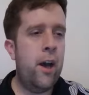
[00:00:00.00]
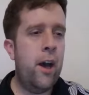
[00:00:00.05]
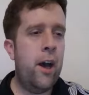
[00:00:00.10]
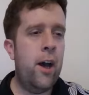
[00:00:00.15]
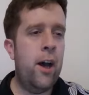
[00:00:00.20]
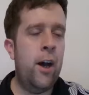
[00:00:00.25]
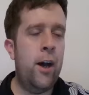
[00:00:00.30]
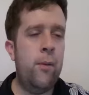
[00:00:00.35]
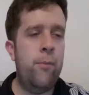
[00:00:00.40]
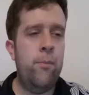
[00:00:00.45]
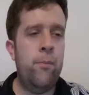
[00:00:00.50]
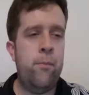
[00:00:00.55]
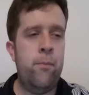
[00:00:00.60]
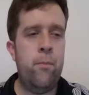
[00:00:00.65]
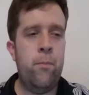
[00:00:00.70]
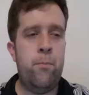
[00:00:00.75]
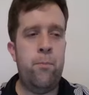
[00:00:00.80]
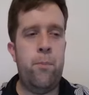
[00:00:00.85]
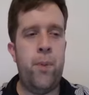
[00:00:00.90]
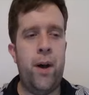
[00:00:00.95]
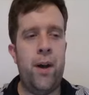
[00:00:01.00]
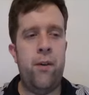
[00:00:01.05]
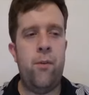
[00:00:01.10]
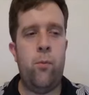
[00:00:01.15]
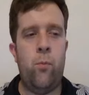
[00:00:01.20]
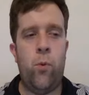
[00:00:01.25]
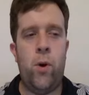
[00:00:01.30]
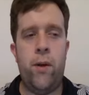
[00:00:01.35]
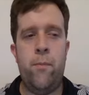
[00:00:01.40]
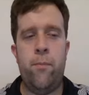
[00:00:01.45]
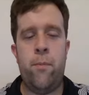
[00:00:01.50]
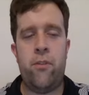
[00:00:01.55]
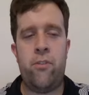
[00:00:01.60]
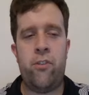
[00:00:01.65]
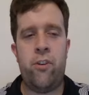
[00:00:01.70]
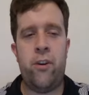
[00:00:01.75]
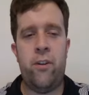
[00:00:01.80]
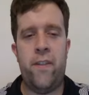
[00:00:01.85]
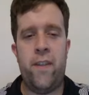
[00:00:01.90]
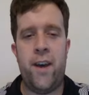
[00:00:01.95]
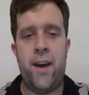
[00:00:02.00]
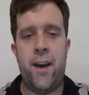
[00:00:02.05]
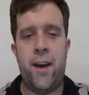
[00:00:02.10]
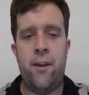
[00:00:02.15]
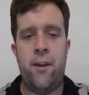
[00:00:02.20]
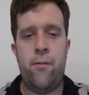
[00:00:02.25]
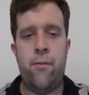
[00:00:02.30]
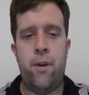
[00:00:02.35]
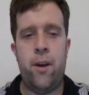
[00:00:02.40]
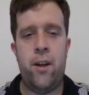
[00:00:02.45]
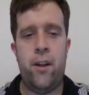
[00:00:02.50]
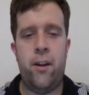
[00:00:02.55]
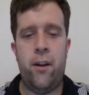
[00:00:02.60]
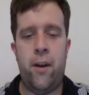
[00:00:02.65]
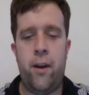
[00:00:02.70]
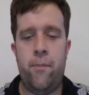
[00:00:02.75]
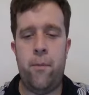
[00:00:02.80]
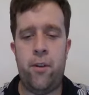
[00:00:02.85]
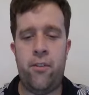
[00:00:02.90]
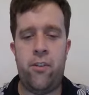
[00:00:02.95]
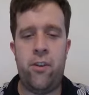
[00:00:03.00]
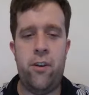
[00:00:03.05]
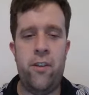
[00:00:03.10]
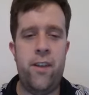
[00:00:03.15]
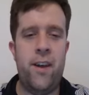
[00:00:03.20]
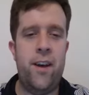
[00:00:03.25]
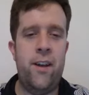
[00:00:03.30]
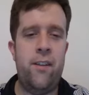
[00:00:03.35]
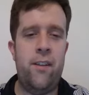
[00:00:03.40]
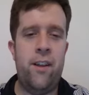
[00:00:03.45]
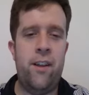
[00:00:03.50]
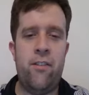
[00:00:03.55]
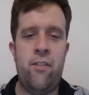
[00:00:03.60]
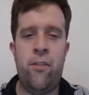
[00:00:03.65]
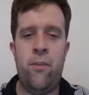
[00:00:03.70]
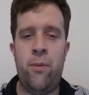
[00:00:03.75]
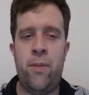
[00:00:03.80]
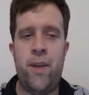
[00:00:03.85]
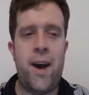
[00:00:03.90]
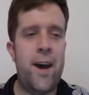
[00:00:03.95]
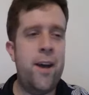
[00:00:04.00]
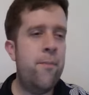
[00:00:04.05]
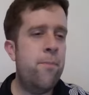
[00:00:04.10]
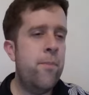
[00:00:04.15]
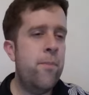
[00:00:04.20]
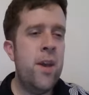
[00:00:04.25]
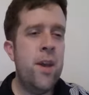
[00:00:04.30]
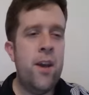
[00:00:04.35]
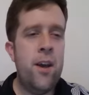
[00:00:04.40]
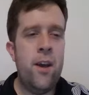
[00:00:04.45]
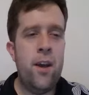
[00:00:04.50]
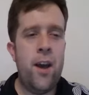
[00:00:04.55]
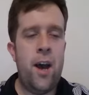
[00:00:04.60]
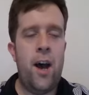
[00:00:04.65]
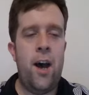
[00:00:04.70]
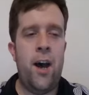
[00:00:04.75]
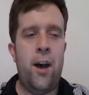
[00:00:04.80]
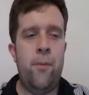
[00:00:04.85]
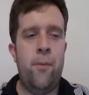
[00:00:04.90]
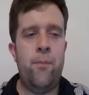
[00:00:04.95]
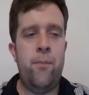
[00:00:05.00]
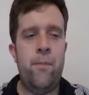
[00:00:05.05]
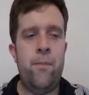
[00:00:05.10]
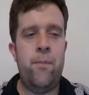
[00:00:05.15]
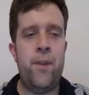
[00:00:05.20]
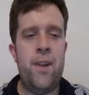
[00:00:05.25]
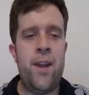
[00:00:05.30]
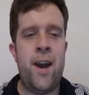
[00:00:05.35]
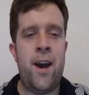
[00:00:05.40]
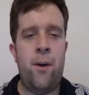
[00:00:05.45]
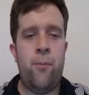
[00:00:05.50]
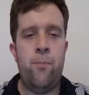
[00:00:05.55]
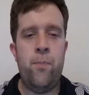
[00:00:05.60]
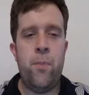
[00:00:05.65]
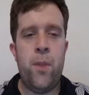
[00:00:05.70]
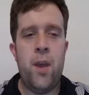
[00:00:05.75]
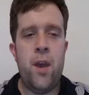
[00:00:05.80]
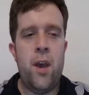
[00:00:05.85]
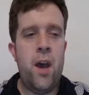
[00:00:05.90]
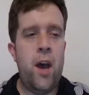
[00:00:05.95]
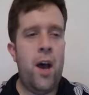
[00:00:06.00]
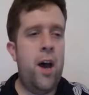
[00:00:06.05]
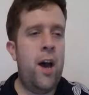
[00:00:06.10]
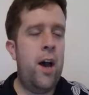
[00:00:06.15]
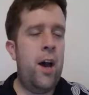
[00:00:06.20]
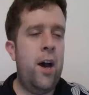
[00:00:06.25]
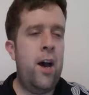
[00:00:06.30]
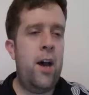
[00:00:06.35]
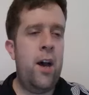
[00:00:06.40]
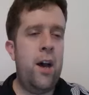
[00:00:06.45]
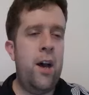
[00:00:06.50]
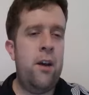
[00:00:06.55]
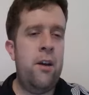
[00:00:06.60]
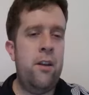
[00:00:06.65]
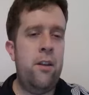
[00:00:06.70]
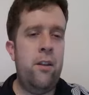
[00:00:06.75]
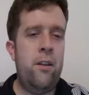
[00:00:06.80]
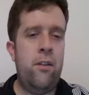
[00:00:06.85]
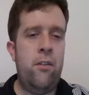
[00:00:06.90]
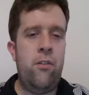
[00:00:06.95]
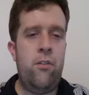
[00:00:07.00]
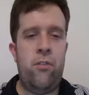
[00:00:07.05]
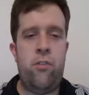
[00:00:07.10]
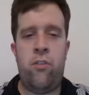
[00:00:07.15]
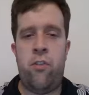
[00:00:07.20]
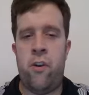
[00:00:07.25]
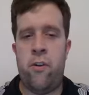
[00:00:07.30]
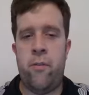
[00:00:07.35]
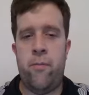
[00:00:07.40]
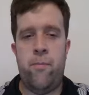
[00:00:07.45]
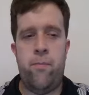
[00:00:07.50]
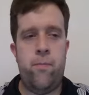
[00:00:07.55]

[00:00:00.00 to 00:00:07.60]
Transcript: Um, but one must go there and nine must go there. Let's do that. Um, now, uh, so